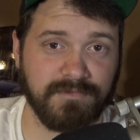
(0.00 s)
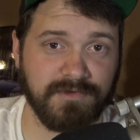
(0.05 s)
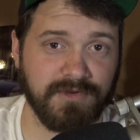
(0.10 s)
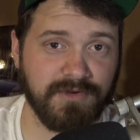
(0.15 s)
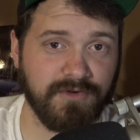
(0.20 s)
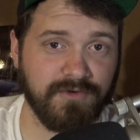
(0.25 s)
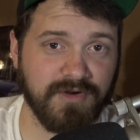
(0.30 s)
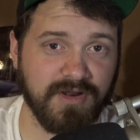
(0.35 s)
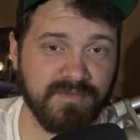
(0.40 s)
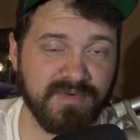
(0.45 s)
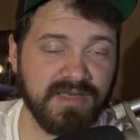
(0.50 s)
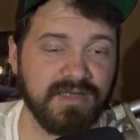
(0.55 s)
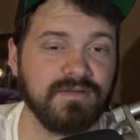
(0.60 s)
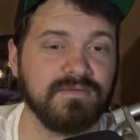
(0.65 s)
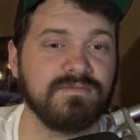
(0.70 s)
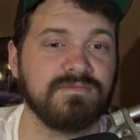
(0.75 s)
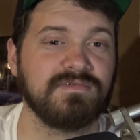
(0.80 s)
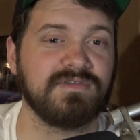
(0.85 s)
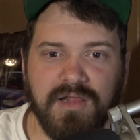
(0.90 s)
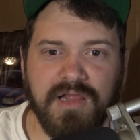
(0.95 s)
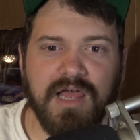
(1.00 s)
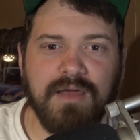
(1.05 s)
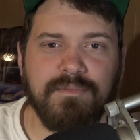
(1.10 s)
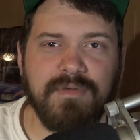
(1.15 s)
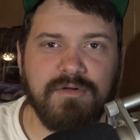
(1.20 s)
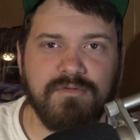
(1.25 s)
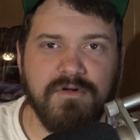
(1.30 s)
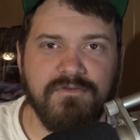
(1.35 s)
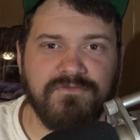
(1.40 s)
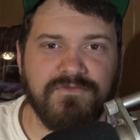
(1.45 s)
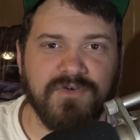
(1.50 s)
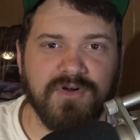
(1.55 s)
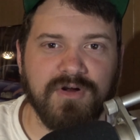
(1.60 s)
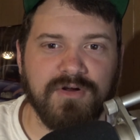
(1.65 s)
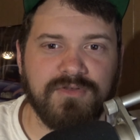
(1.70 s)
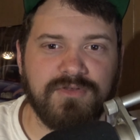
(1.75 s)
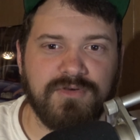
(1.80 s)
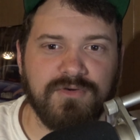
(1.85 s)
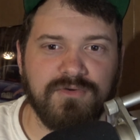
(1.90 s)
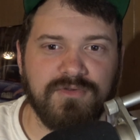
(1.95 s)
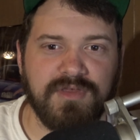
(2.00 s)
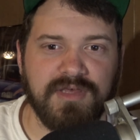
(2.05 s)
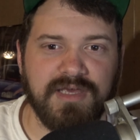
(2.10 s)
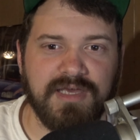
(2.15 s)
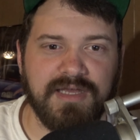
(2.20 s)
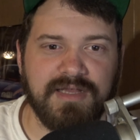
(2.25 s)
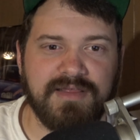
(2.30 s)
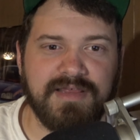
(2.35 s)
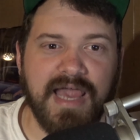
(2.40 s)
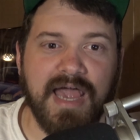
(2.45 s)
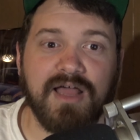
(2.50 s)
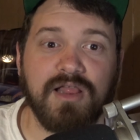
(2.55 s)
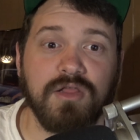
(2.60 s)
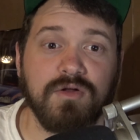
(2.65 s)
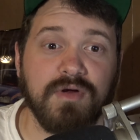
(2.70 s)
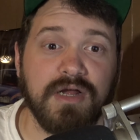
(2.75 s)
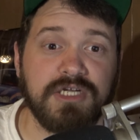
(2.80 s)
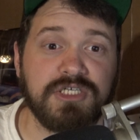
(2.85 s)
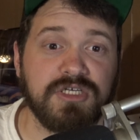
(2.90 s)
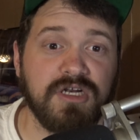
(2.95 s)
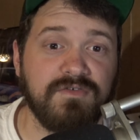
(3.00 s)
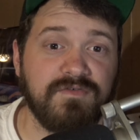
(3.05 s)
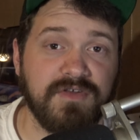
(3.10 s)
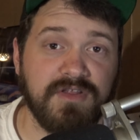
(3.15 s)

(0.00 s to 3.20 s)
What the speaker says: You know what I mean. Let me refer to the Declaration of